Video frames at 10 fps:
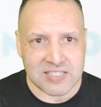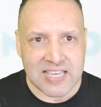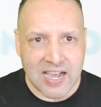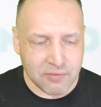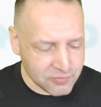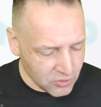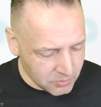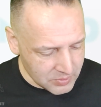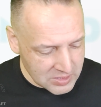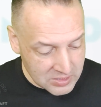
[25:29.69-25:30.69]
ya
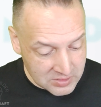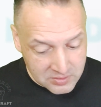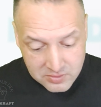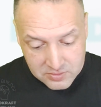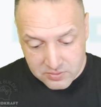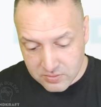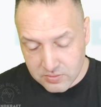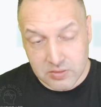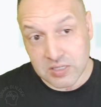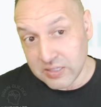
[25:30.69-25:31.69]
from in
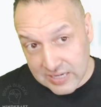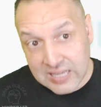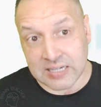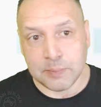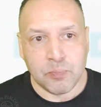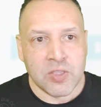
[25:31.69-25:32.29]
Hiragana.